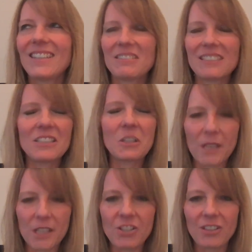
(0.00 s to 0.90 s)
There is a
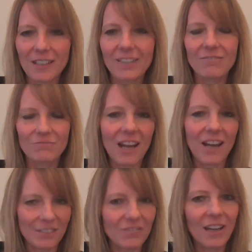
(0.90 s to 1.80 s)
question I
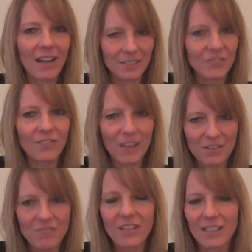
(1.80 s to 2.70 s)
ask
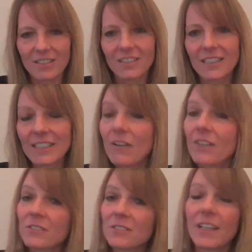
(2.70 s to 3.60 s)
very regularly. Now I
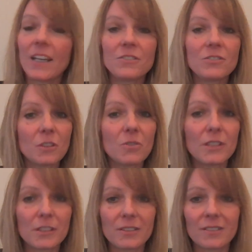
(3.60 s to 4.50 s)
have to say I stole
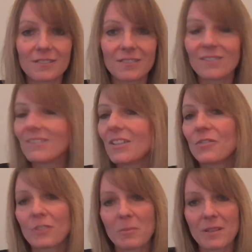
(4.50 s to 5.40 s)
it
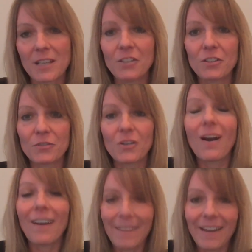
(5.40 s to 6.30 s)
from an interview
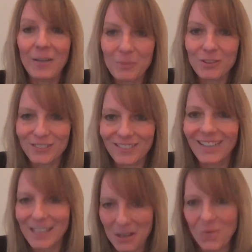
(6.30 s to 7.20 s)
I had
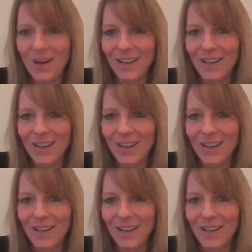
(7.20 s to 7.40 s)
personally a